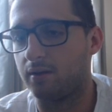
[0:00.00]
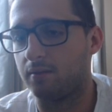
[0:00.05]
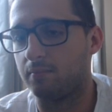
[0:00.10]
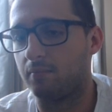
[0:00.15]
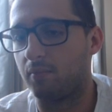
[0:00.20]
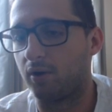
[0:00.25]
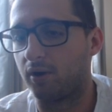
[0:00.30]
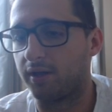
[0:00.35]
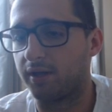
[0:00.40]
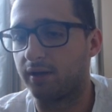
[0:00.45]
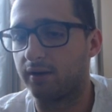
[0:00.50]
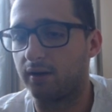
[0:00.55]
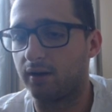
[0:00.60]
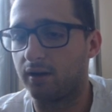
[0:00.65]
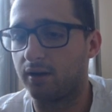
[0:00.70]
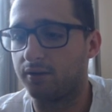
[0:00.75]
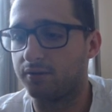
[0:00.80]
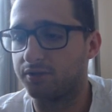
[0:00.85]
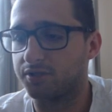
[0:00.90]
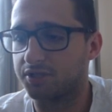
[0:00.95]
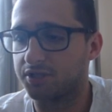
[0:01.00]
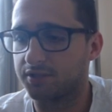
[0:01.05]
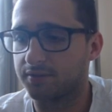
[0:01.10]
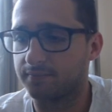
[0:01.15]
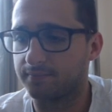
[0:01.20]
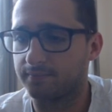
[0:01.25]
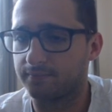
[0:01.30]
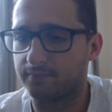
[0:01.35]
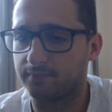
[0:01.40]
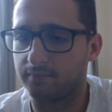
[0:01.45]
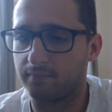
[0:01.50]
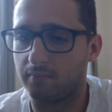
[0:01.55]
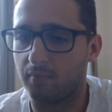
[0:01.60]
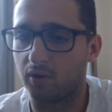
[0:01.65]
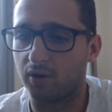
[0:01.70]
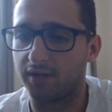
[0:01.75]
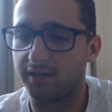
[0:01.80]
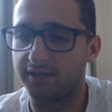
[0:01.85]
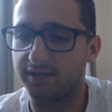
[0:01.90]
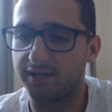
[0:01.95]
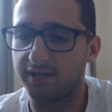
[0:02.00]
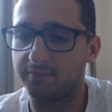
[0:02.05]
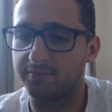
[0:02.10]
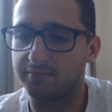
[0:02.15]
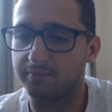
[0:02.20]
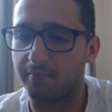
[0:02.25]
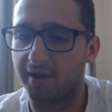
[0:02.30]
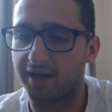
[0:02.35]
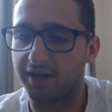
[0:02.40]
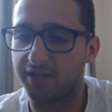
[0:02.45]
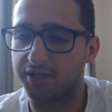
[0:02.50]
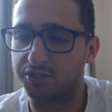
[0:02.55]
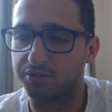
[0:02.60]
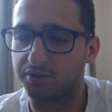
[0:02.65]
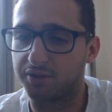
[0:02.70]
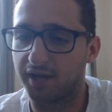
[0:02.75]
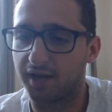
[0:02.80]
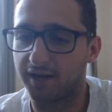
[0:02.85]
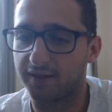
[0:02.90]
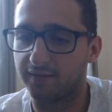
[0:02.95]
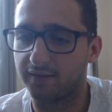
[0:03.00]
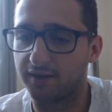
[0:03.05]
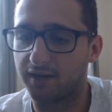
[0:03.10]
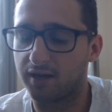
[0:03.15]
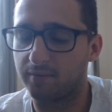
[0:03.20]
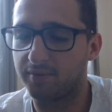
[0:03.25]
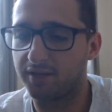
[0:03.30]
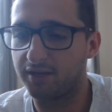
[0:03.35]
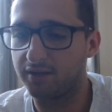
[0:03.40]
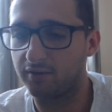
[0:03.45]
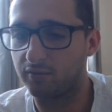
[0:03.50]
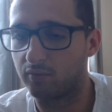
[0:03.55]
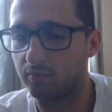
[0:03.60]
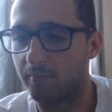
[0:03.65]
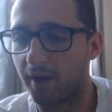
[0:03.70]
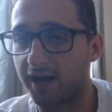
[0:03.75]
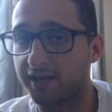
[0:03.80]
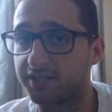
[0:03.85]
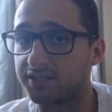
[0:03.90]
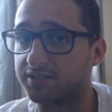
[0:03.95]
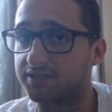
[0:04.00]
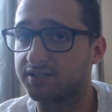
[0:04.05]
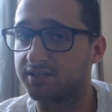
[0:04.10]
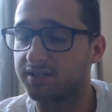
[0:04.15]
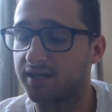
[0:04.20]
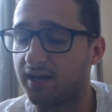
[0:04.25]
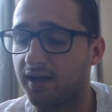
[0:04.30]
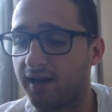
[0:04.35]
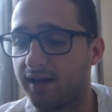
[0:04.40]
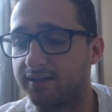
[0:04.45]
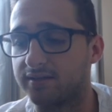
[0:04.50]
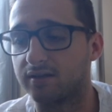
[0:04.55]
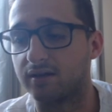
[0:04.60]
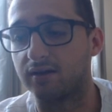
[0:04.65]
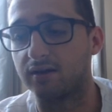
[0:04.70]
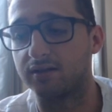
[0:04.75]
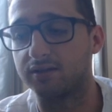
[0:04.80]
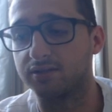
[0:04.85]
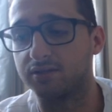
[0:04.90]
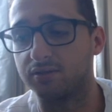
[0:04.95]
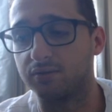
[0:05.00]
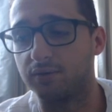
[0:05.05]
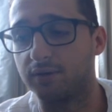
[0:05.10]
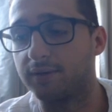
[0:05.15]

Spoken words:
molly close, molly deep, make sure you're getting the cubby, or magisk as I like to call